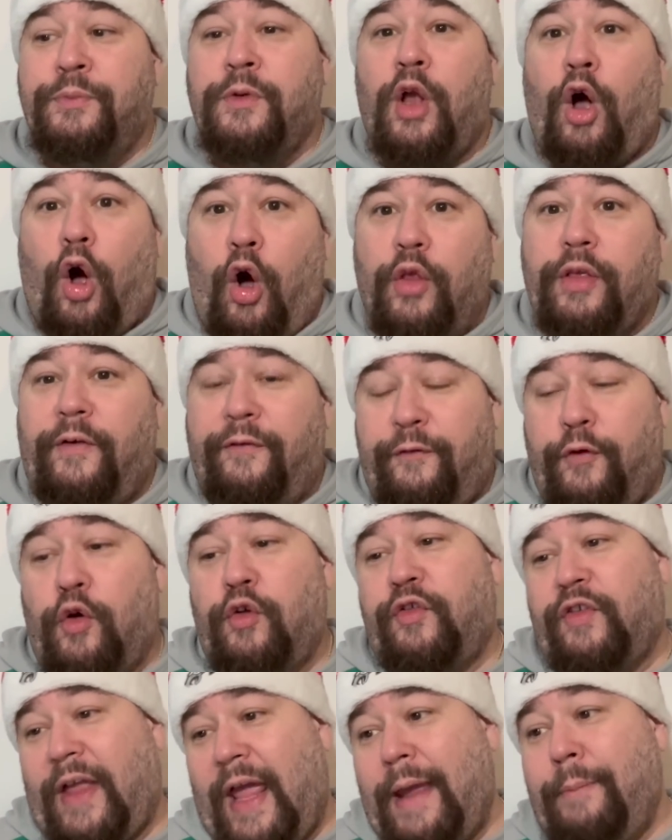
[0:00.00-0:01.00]
on the
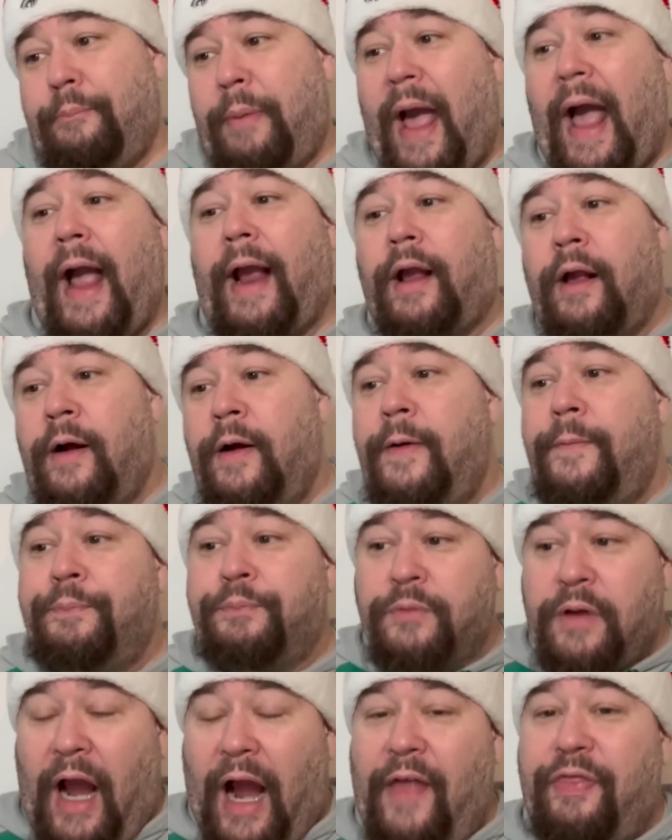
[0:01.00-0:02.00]
first game back,
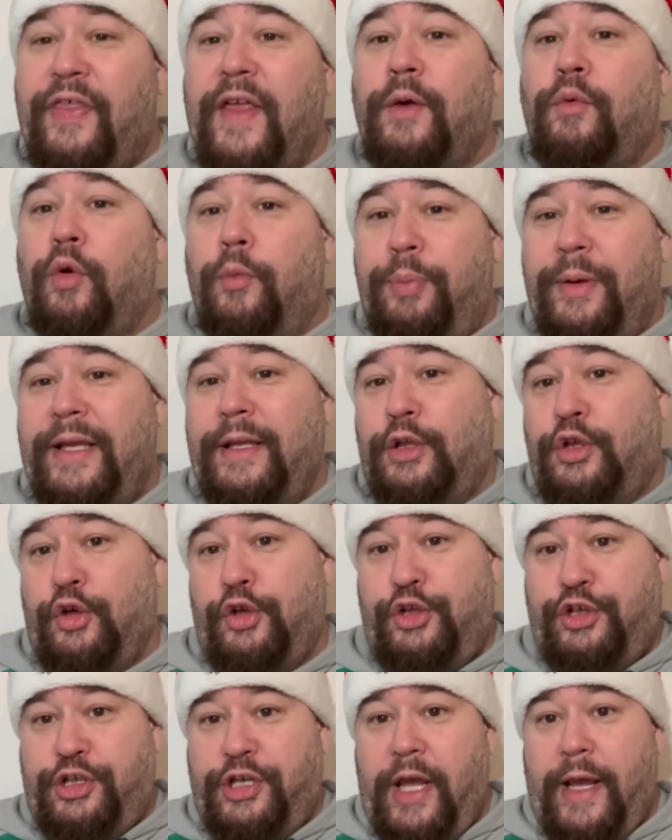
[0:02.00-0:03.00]
I think we'll be in good
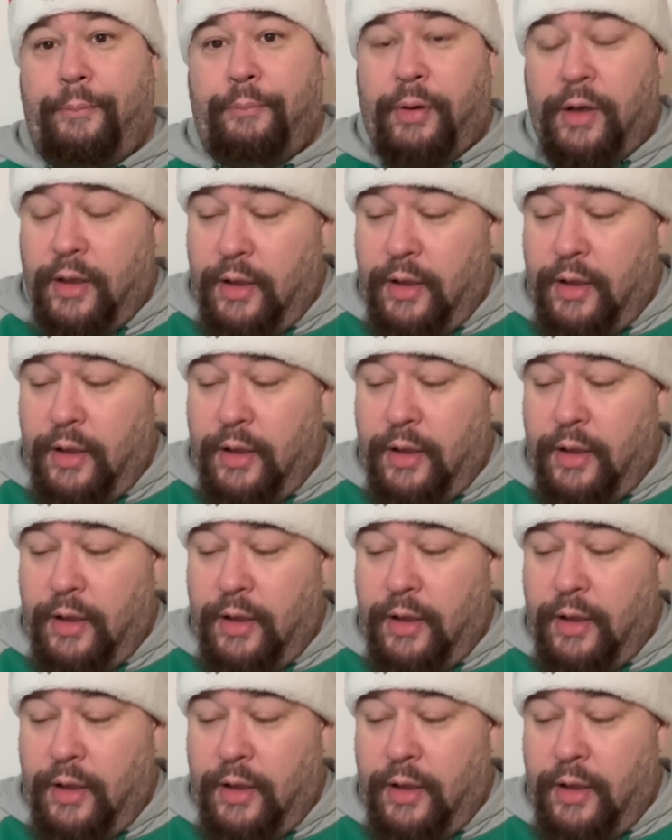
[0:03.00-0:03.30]
shape.